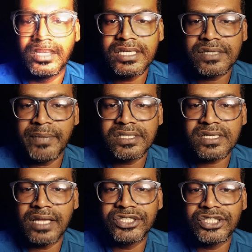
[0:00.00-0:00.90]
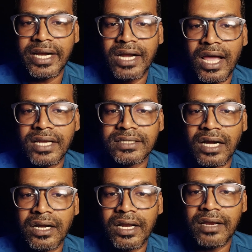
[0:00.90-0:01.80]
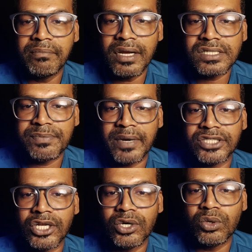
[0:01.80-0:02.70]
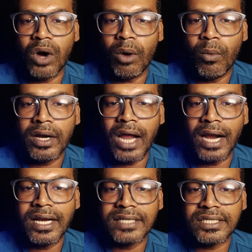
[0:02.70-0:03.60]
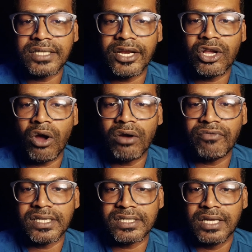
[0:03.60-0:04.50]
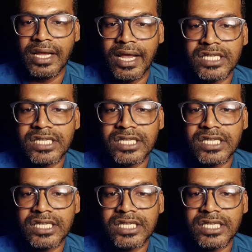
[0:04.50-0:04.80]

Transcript: This means that China is under immense pressure to avoid unnecessary conflicts,